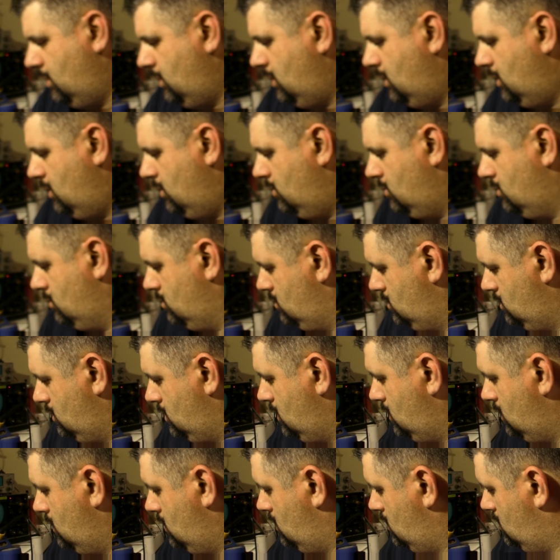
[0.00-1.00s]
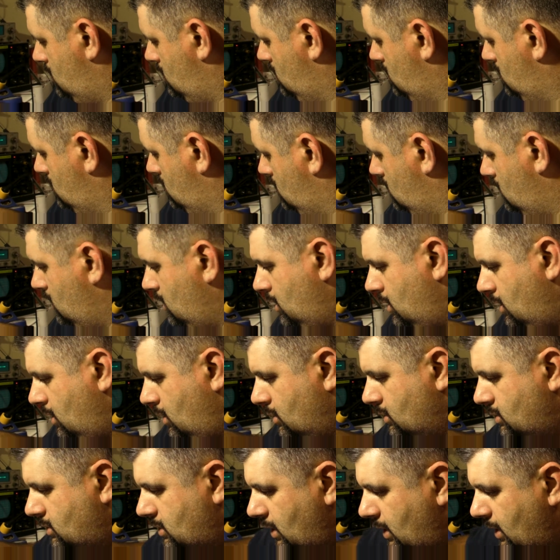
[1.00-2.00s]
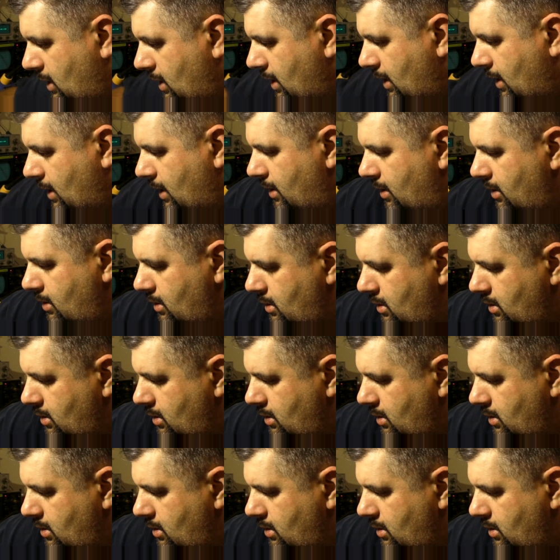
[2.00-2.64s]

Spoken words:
you know, use the